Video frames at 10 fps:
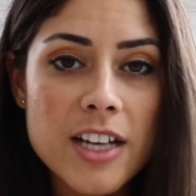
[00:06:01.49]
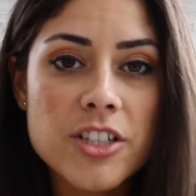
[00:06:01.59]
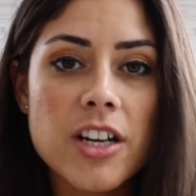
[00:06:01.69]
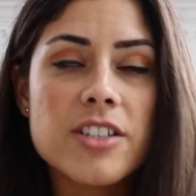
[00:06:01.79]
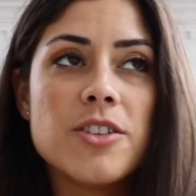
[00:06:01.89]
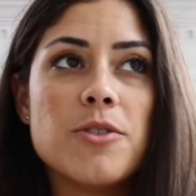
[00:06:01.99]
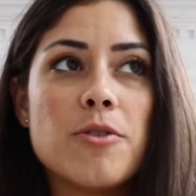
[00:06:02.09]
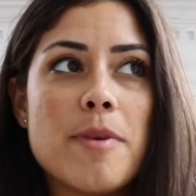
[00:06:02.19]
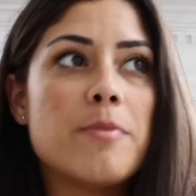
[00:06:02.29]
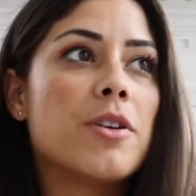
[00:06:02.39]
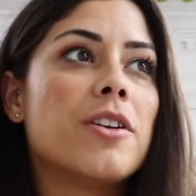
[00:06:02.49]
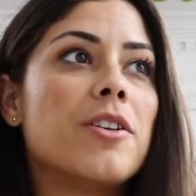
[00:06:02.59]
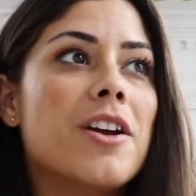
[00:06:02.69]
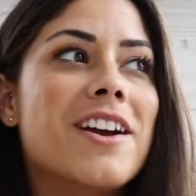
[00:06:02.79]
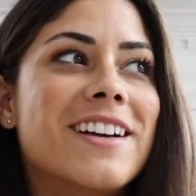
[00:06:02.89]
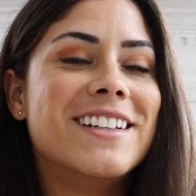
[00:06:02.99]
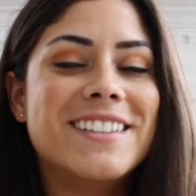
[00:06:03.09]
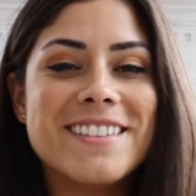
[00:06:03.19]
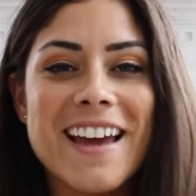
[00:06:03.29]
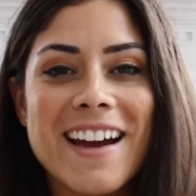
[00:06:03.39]
I try to remember
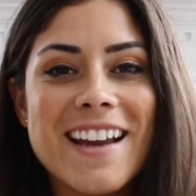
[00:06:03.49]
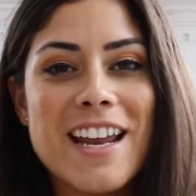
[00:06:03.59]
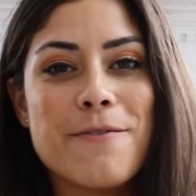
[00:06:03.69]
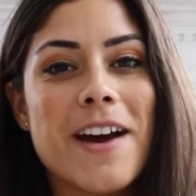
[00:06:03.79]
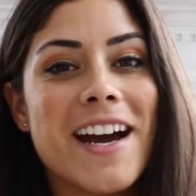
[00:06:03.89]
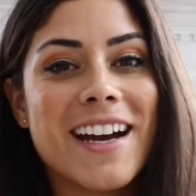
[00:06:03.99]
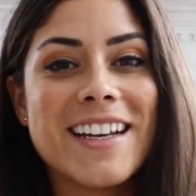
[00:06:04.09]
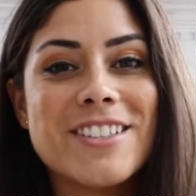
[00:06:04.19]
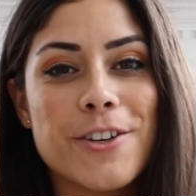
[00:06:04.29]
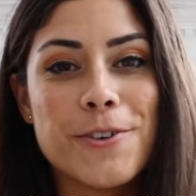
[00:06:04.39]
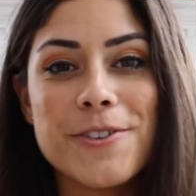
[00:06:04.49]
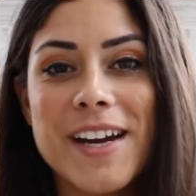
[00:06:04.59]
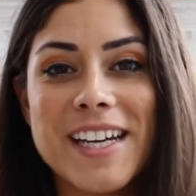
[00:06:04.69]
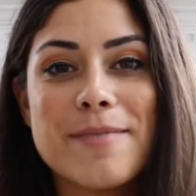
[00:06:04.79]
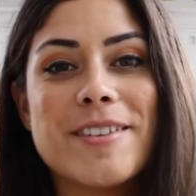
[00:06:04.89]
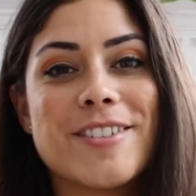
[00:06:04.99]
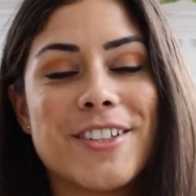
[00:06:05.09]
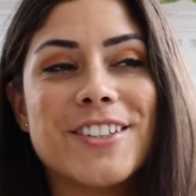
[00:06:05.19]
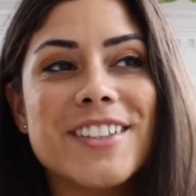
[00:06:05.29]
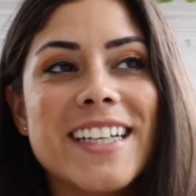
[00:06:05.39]
that if I don't wake up this
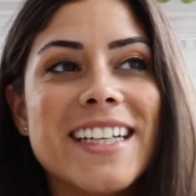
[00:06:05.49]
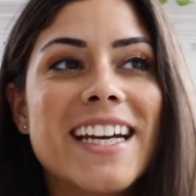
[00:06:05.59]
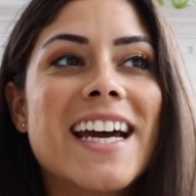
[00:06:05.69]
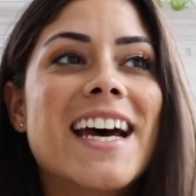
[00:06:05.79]
early,